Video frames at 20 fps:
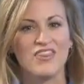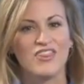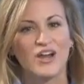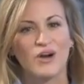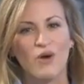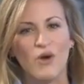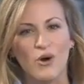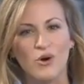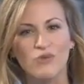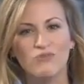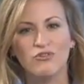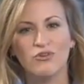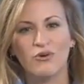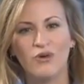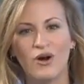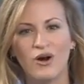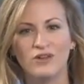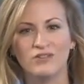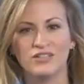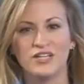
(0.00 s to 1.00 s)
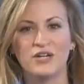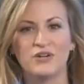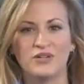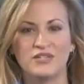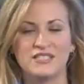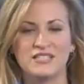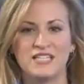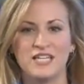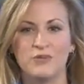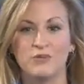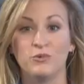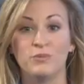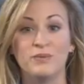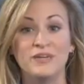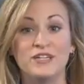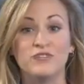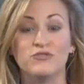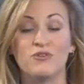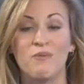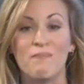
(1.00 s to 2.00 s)
Their overall literacy will
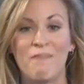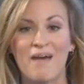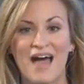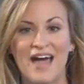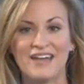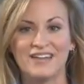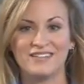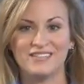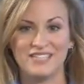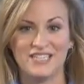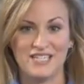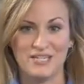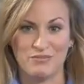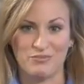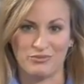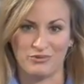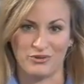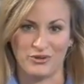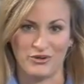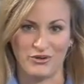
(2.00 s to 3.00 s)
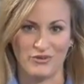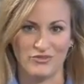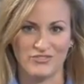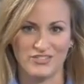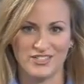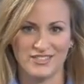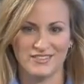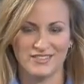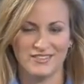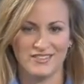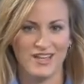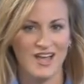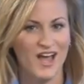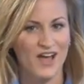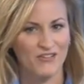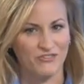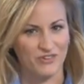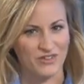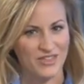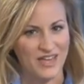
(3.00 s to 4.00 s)
be dramatically improved.
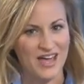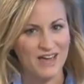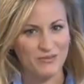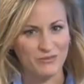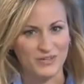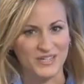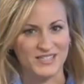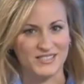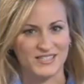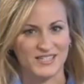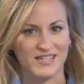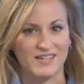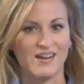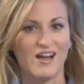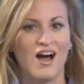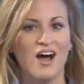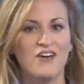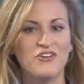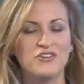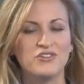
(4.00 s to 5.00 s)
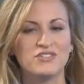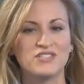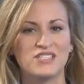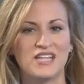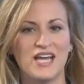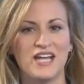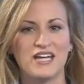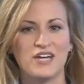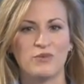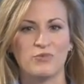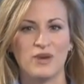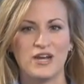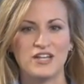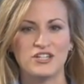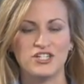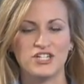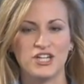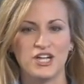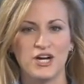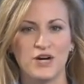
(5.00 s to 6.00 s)
For that reason, understanding
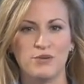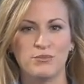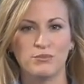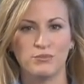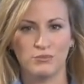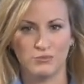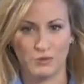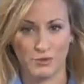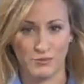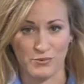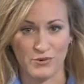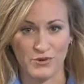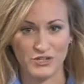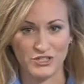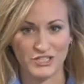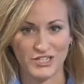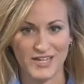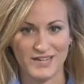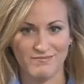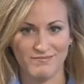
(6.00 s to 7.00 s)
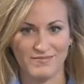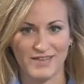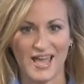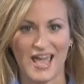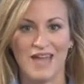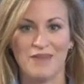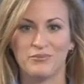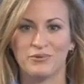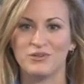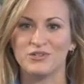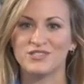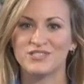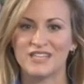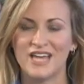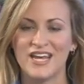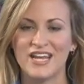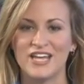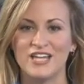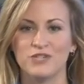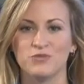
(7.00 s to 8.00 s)
ratio, proportion, and
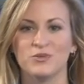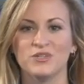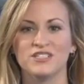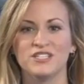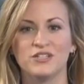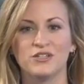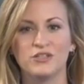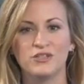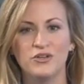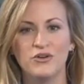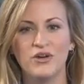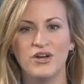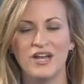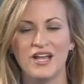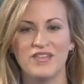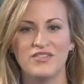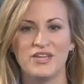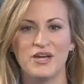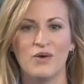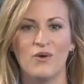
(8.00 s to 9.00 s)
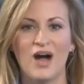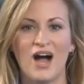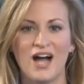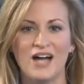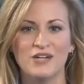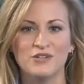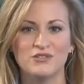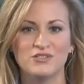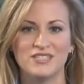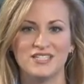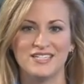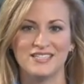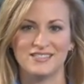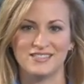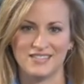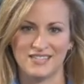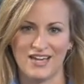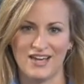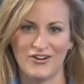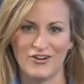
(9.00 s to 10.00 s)
percentage was included in the Ohio State
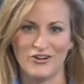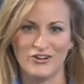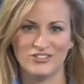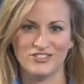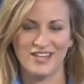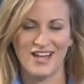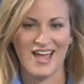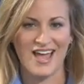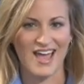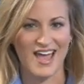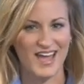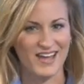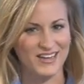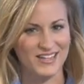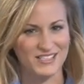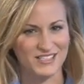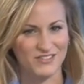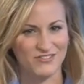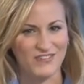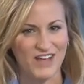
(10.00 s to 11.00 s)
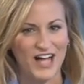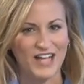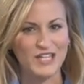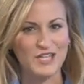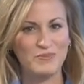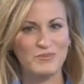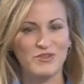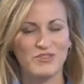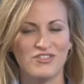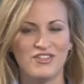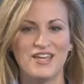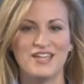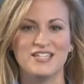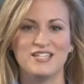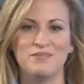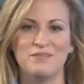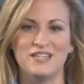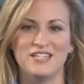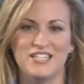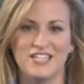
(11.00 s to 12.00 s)
standards and is a valuable thing
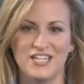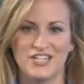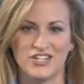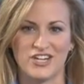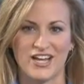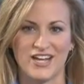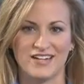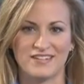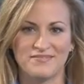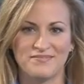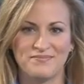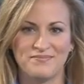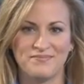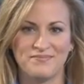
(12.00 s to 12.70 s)
to be teaching.